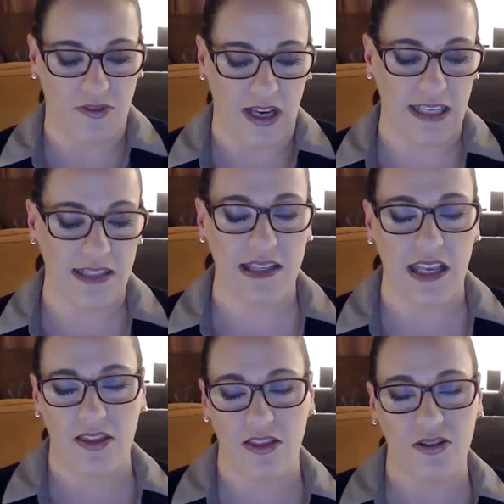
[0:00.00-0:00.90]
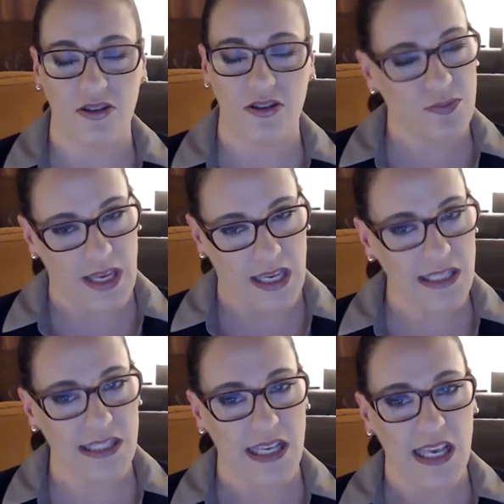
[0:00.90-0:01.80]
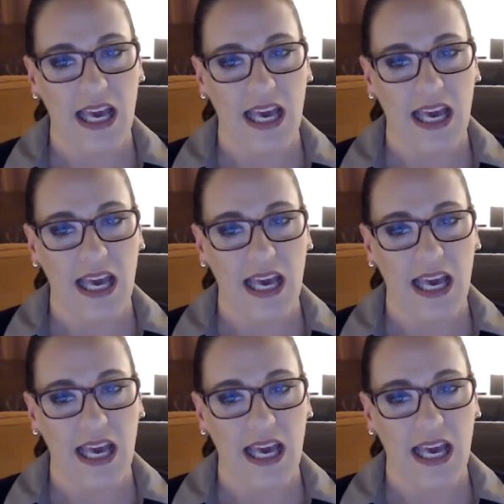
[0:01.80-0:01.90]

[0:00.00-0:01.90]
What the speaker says: finds in her space.